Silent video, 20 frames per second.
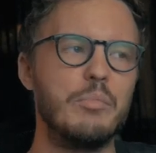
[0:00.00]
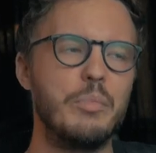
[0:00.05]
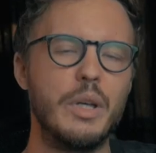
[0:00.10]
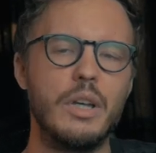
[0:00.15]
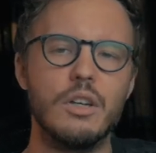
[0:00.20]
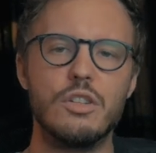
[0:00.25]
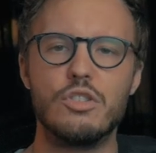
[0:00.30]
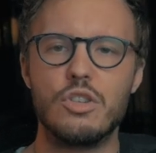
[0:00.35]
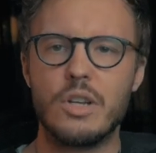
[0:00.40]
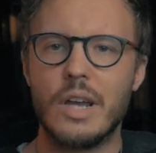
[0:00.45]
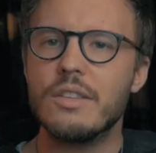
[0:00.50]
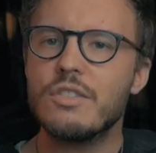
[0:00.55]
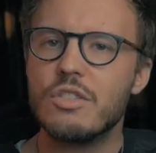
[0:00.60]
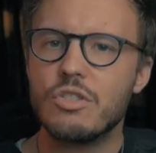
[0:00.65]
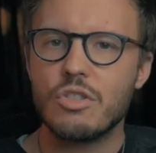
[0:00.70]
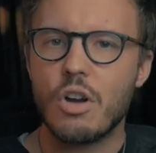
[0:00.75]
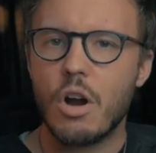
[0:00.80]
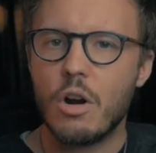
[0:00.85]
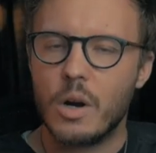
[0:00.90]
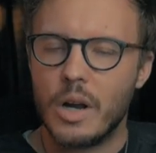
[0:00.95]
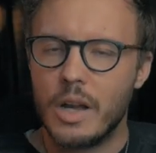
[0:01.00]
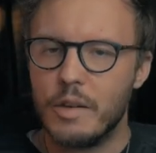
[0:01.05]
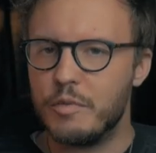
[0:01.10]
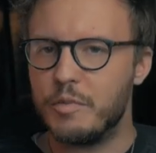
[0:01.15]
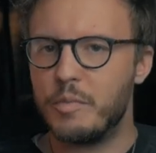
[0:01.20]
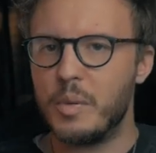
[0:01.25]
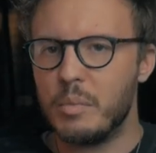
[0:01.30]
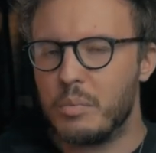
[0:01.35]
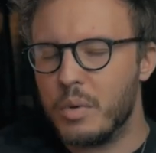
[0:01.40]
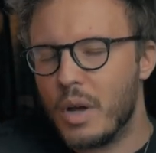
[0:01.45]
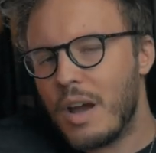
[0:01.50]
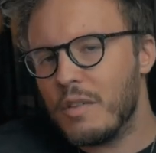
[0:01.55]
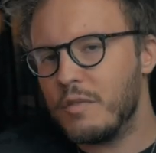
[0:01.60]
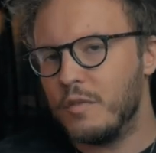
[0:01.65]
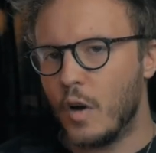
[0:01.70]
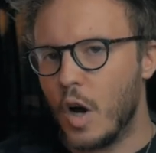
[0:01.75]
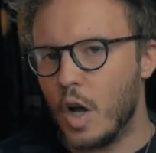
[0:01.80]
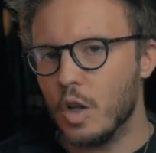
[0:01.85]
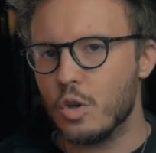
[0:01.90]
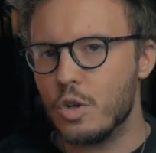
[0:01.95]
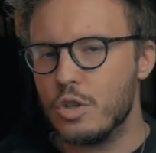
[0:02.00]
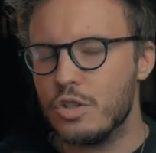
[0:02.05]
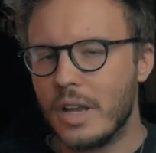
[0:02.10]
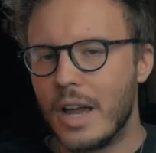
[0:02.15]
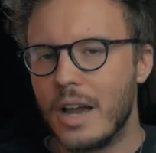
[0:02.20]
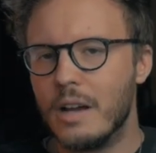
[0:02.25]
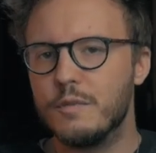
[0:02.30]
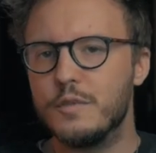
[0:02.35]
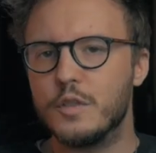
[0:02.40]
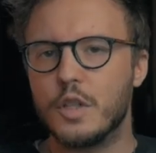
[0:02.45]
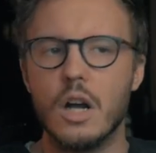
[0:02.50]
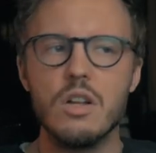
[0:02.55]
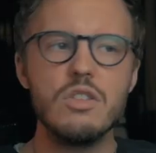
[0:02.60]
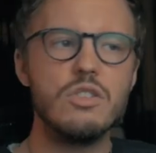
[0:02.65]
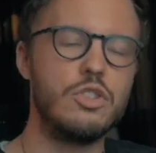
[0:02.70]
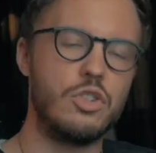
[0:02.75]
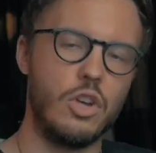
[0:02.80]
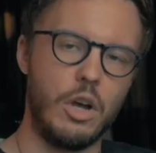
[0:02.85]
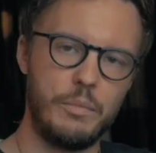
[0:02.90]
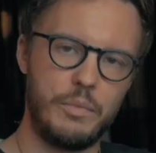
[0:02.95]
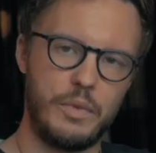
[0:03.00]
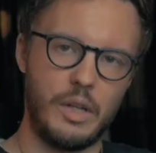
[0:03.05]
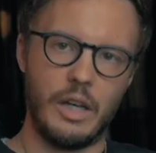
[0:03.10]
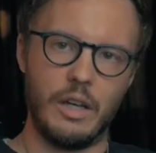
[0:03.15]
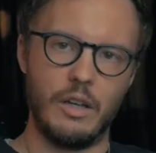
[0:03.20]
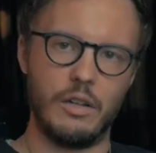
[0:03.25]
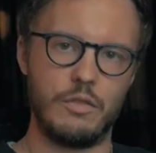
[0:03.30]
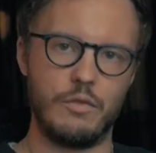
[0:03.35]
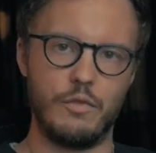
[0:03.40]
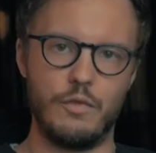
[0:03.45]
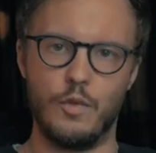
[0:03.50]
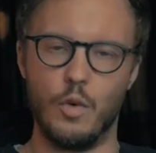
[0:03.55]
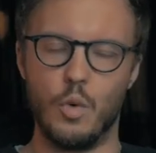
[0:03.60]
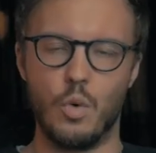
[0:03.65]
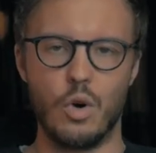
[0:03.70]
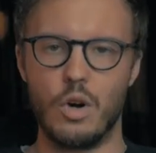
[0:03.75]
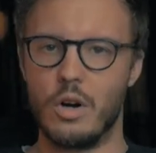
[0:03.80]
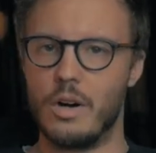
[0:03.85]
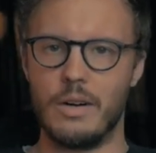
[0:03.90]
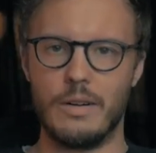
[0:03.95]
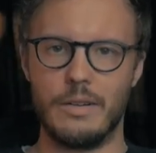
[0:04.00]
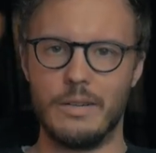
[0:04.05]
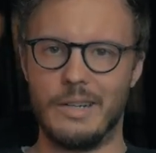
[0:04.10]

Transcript: Because chances are, if people have followers, they have done something for,